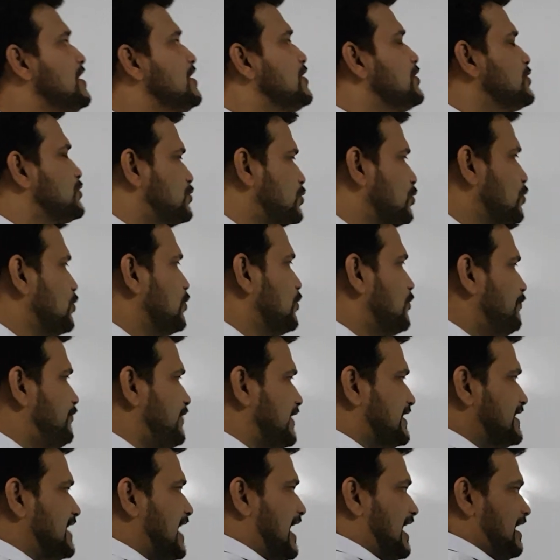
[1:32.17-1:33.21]
So
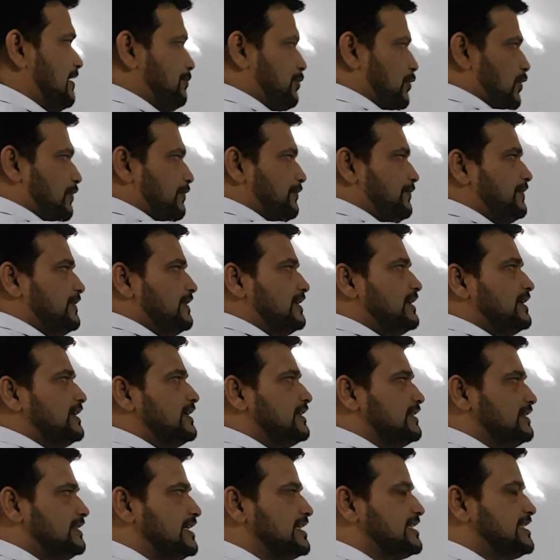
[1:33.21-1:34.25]
with the help
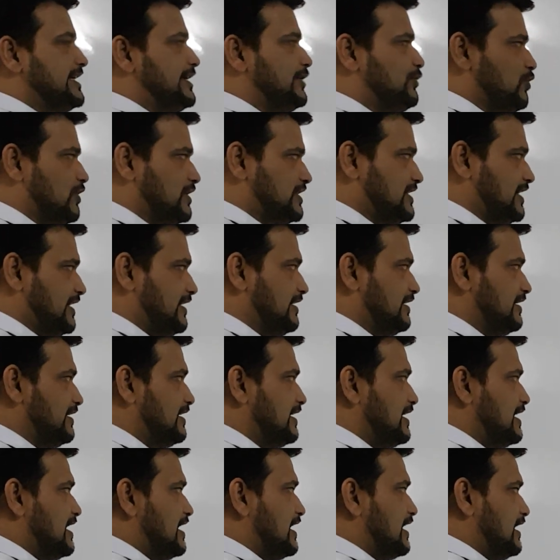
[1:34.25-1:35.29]
of this
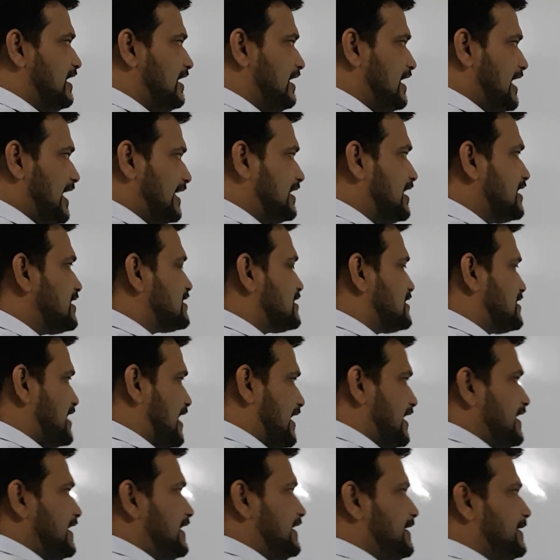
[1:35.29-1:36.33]
equation, let us
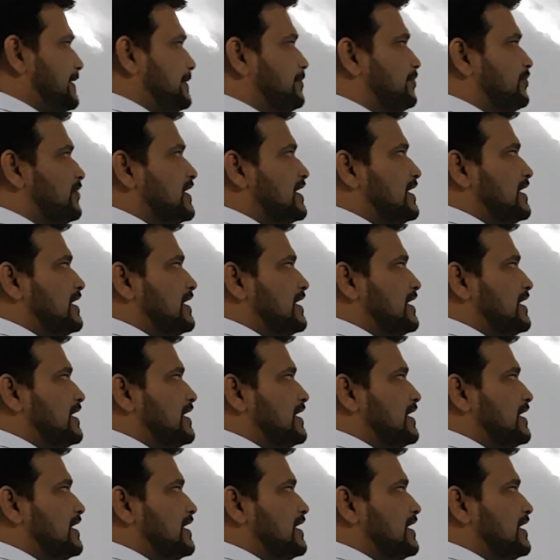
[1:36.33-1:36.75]
study